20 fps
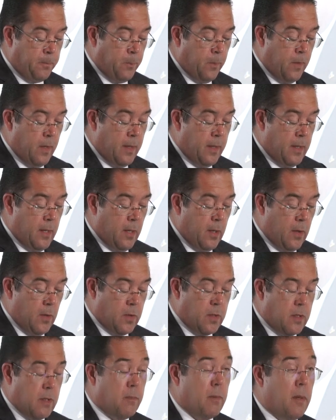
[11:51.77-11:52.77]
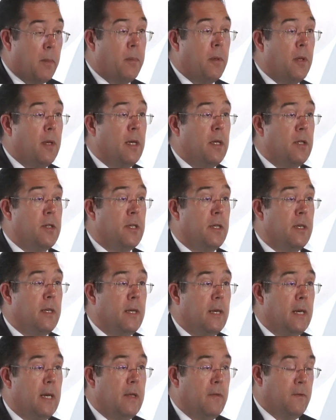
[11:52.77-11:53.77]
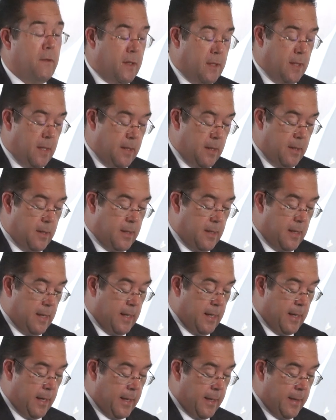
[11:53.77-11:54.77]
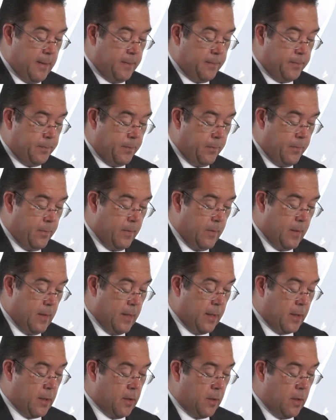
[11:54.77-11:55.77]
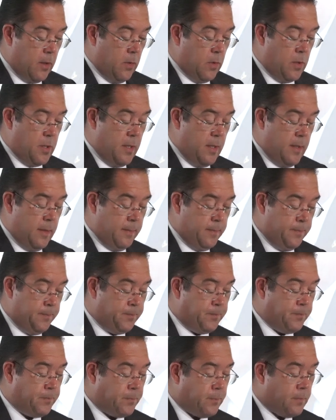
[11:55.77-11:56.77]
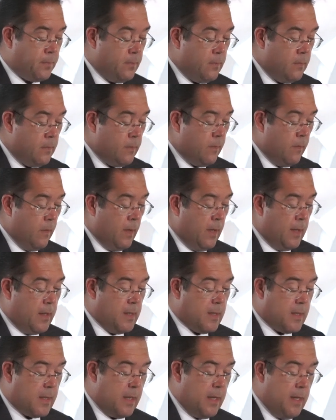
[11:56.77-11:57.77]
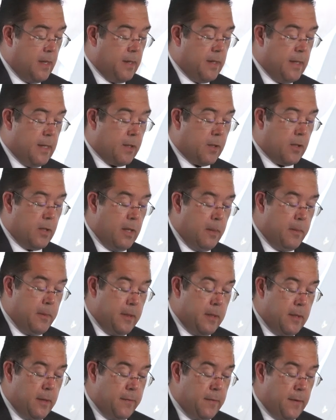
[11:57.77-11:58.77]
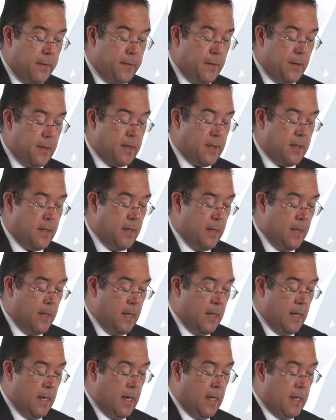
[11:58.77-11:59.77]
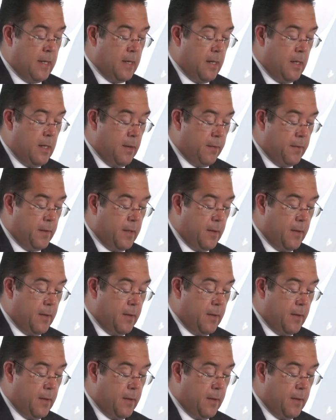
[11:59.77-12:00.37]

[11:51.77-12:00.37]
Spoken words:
the host population, and visitors alike. In conclusion, it is clear that collaborative efforts and innovative